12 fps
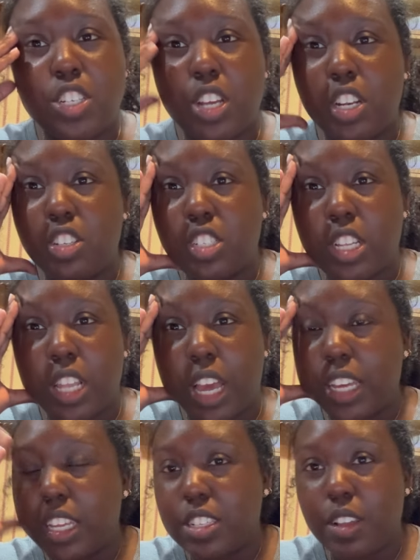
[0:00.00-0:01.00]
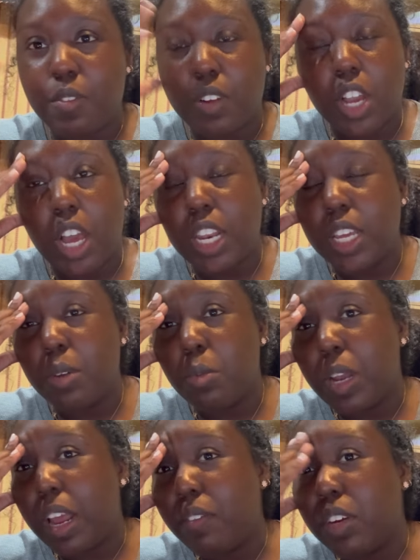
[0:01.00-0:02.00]
I understand that. I guess I forgot it.
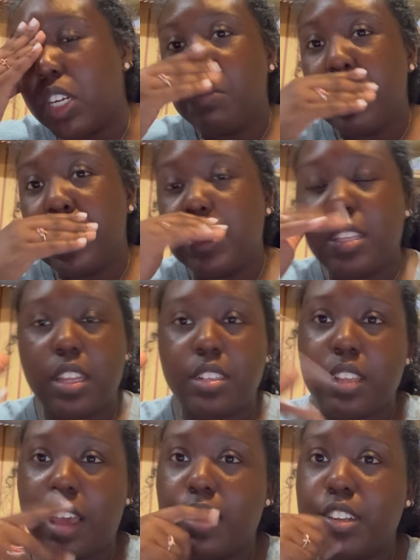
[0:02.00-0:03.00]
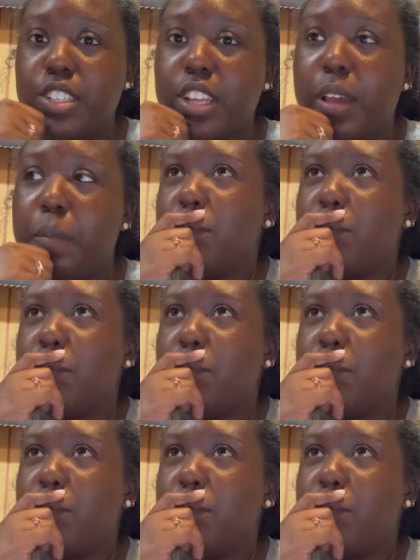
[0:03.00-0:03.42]
Whatever. Makes sense. I understand.